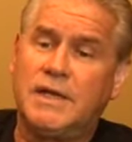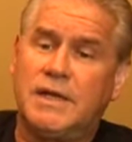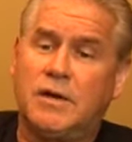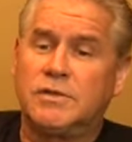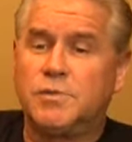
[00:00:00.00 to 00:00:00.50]

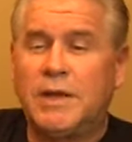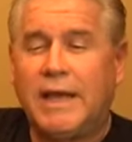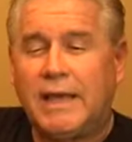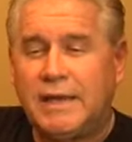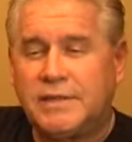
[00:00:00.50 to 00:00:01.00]
You know, as we
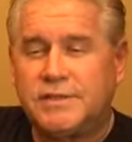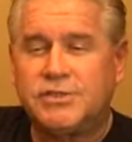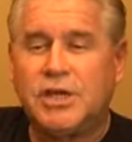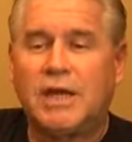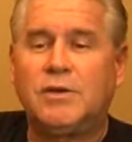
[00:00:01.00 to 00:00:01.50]
head into
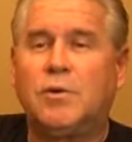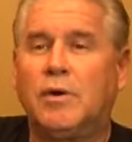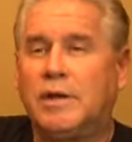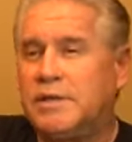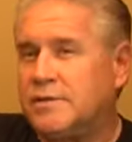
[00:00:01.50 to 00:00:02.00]

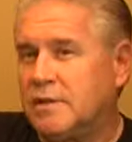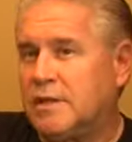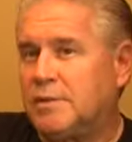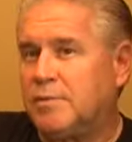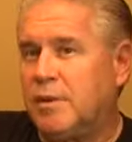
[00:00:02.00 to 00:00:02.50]
January and into
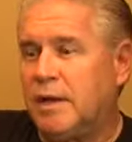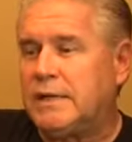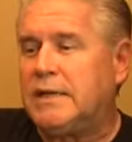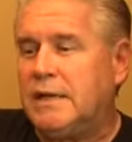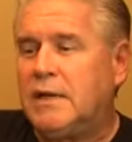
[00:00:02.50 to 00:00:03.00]
league
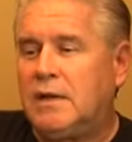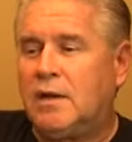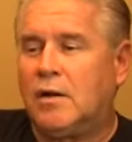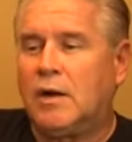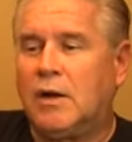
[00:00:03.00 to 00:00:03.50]
play, you
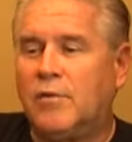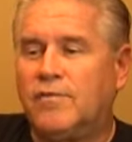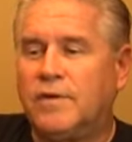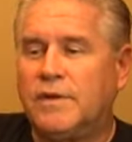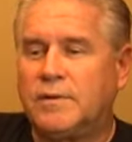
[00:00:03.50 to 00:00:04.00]
know,
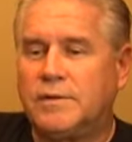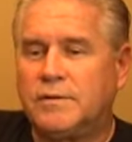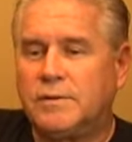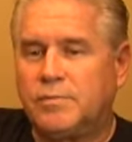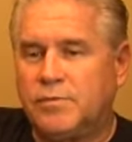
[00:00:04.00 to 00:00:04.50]
hopefully the, the,
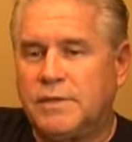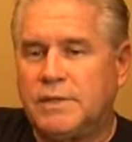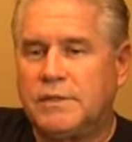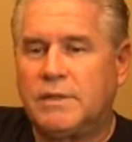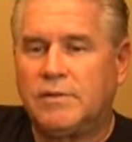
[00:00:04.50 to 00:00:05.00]
the
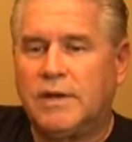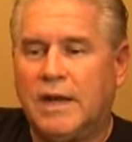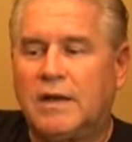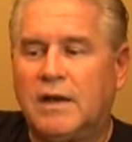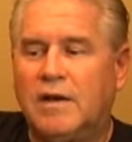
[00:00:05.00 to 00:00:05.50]
pre you know the
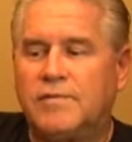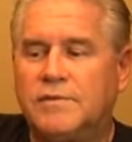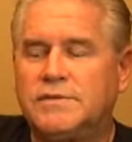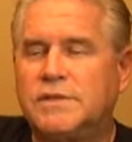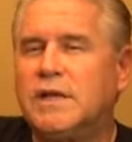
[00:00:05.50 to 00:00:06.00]

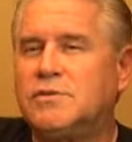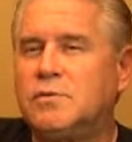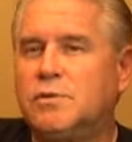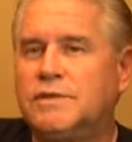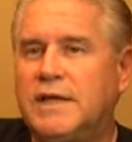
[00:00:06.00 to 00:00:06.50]
non-conference
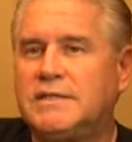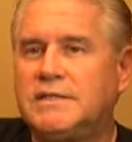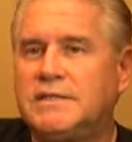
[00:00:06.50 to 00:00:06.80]
schedule will test